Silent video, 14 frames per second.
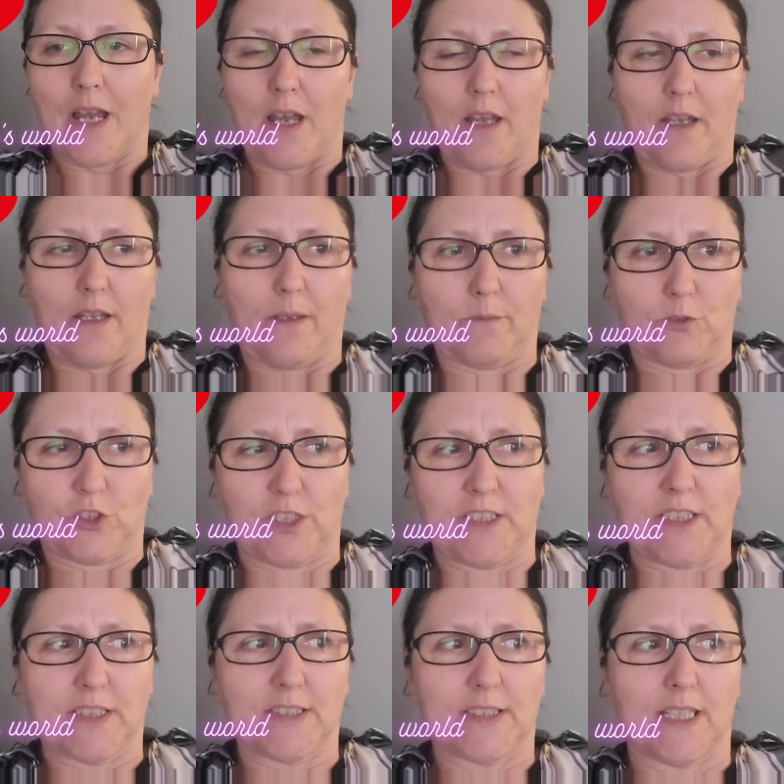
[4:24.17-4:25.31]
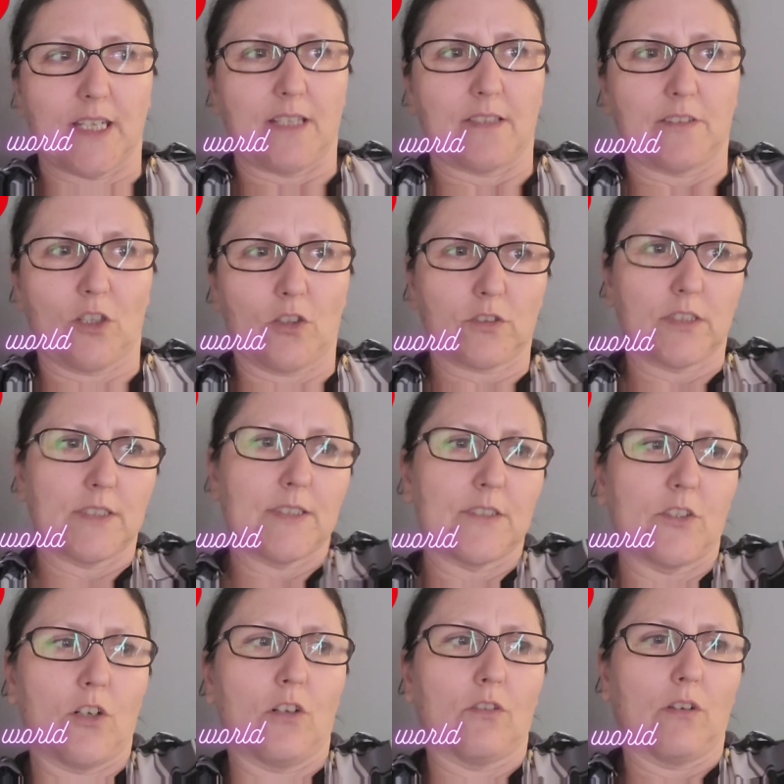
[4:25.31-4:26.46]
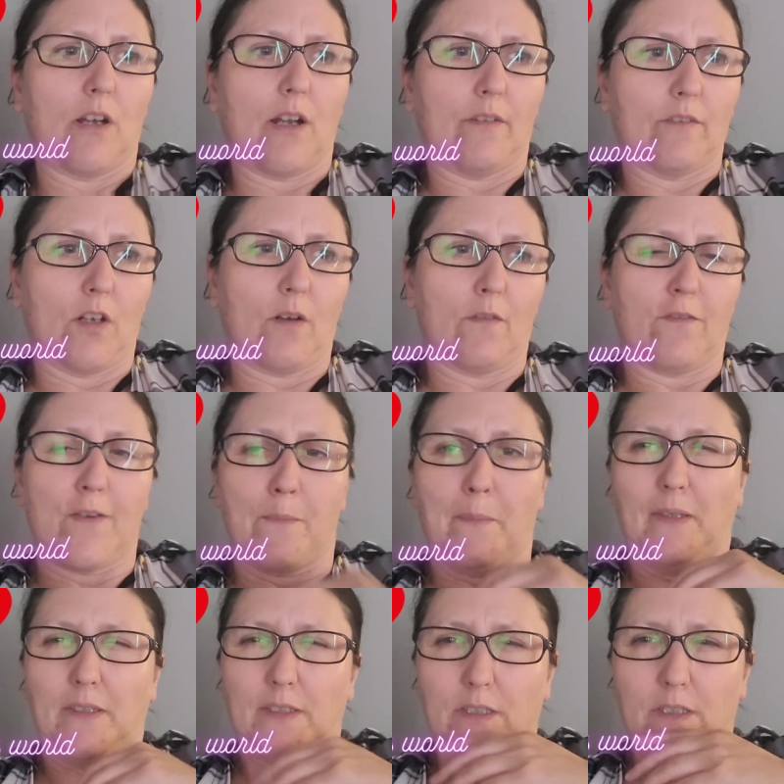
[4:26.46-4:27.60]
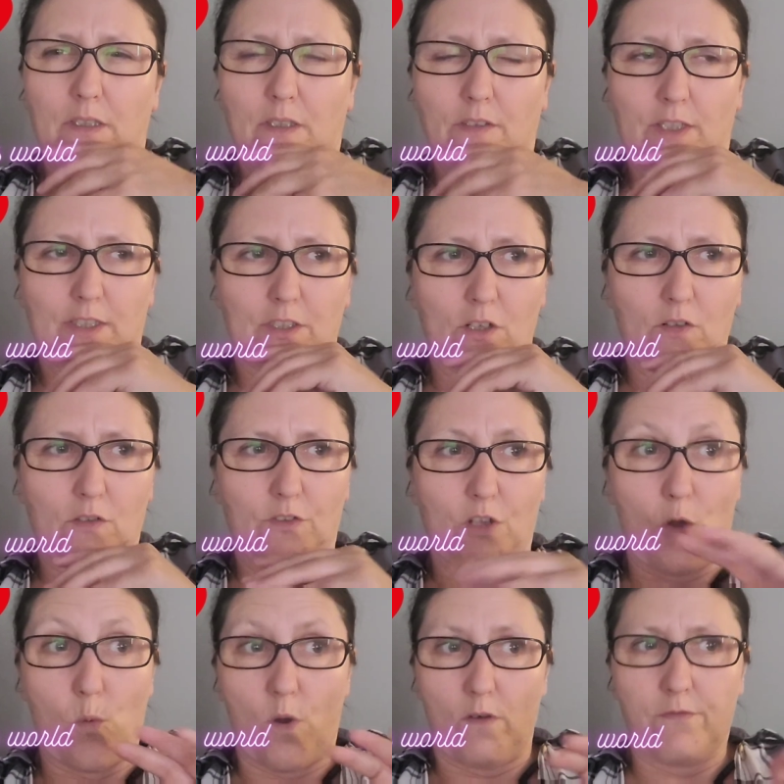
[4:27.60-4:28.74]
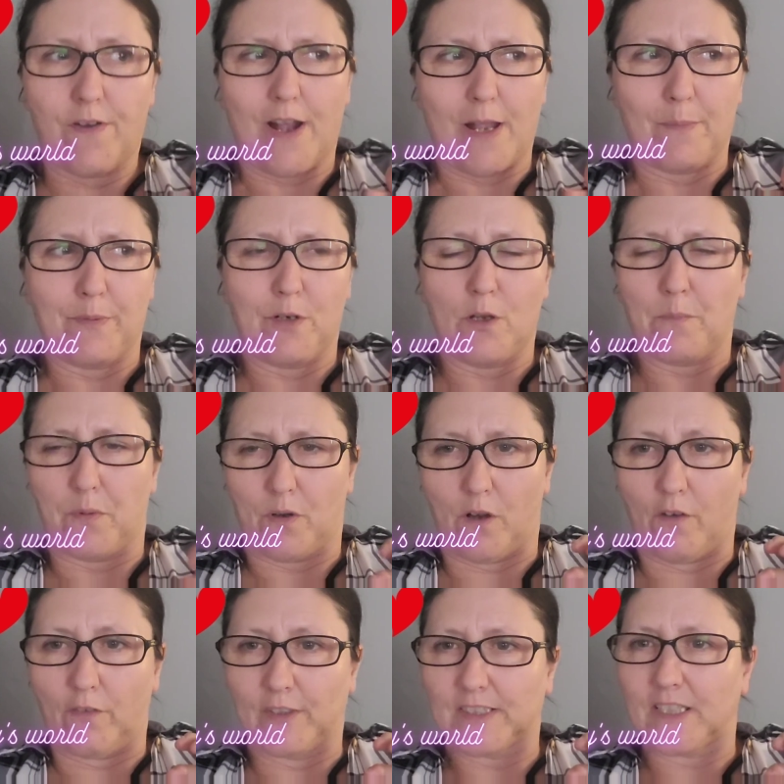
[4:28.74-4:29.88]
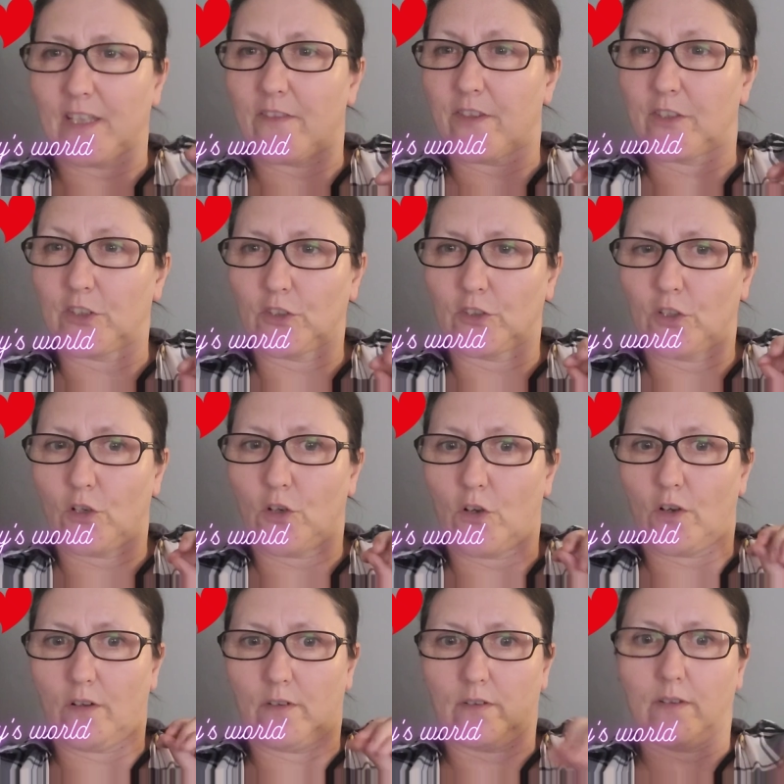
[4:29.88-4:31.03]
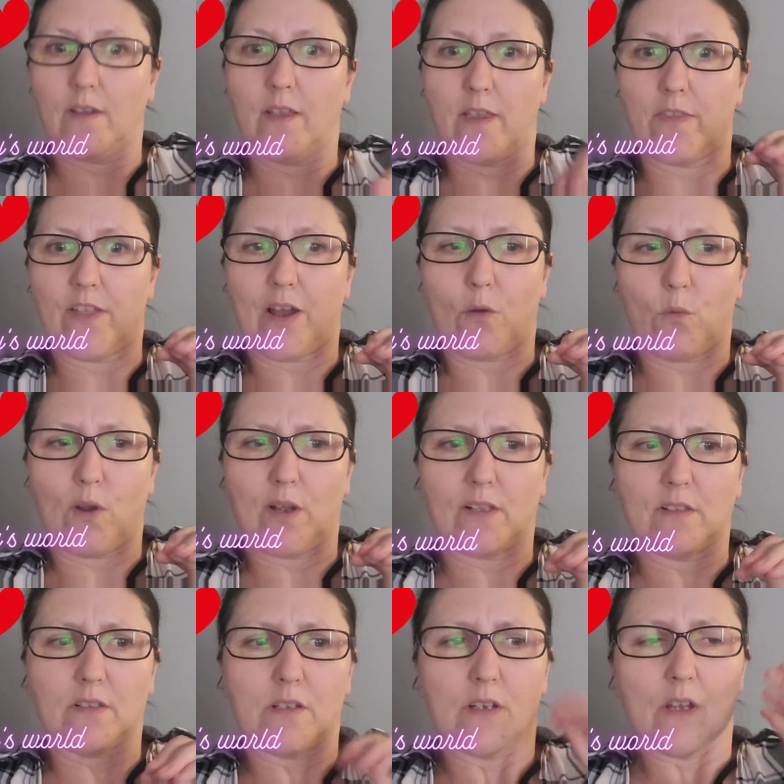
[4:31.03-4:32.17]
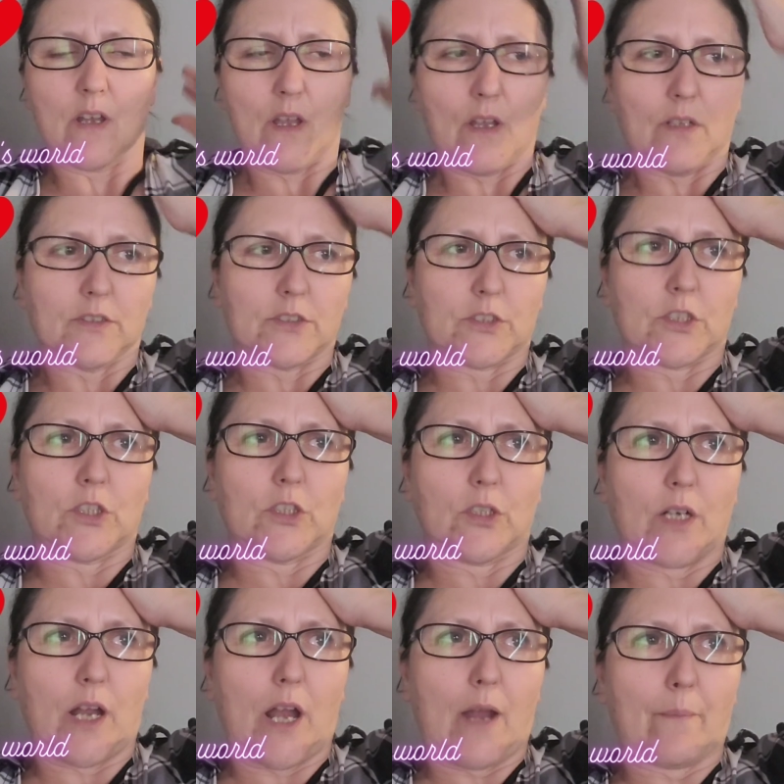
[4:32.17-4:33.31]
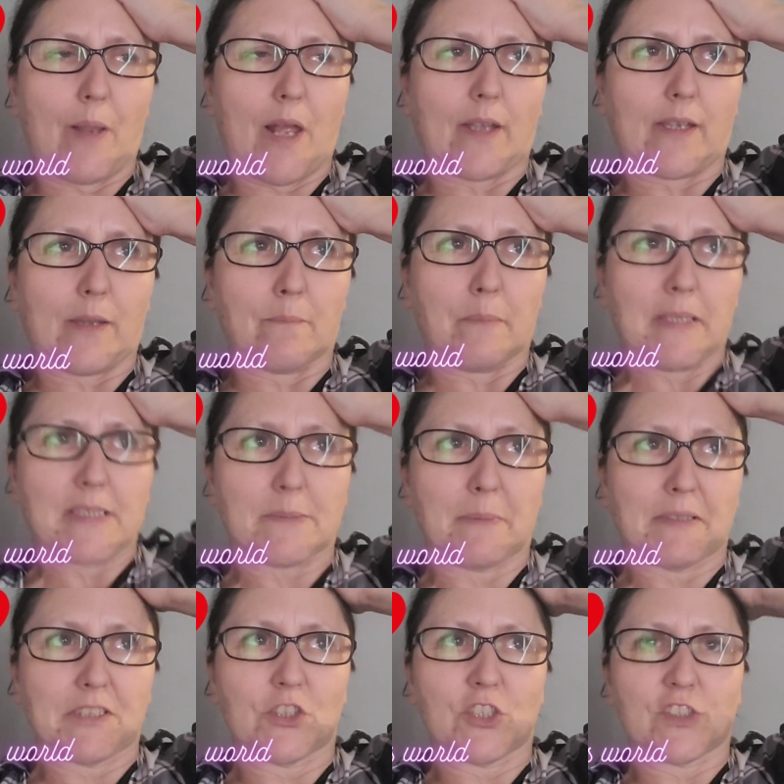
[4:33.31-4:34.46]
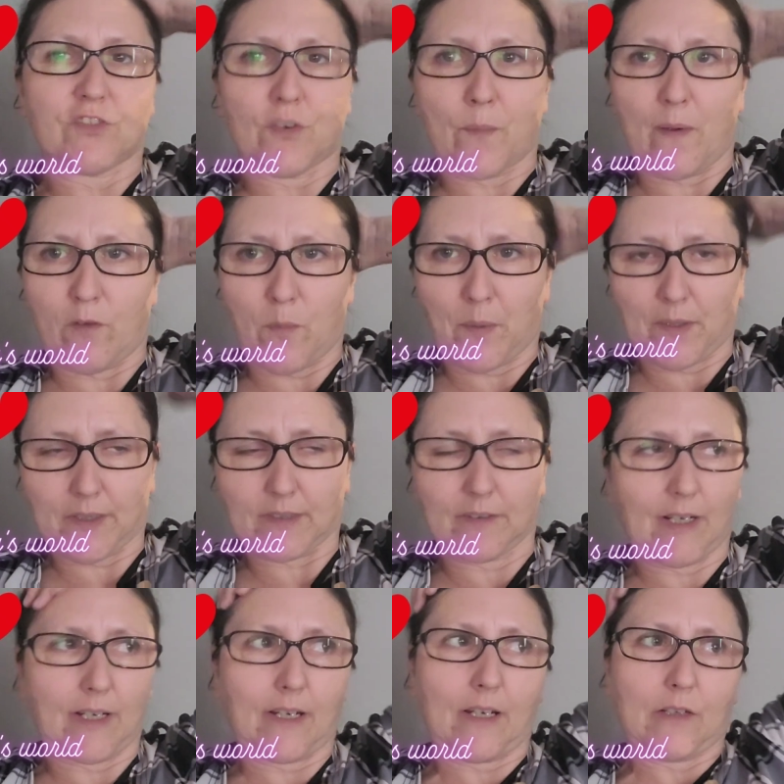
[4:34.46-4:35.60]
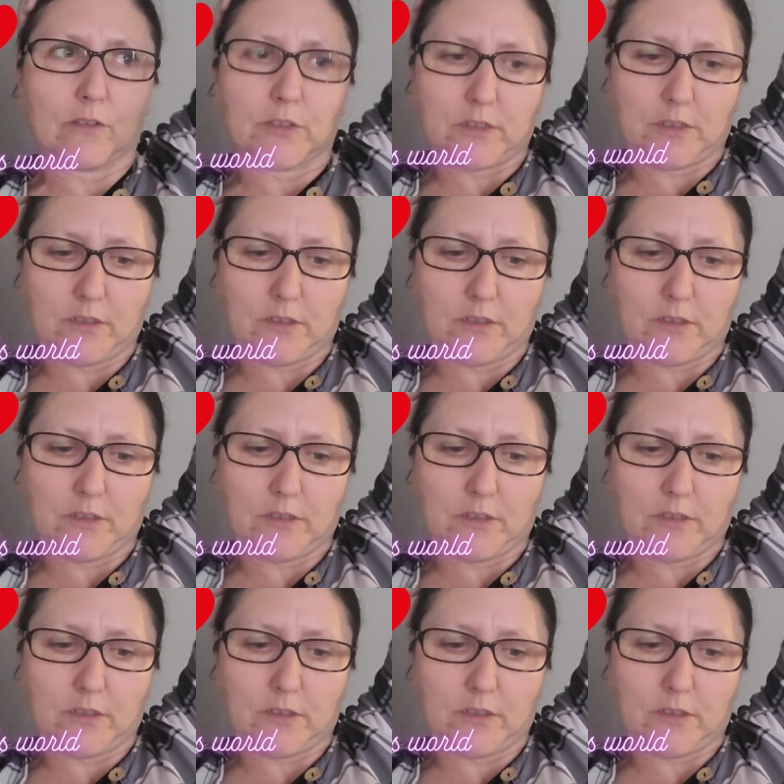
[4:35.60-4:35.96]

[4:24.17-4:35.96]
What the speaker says: She did say doctors don't, I'm not familiar, they don't know of fibro, but obviously they don't know it that well. So I'm like getting mixed messages from everybody right now.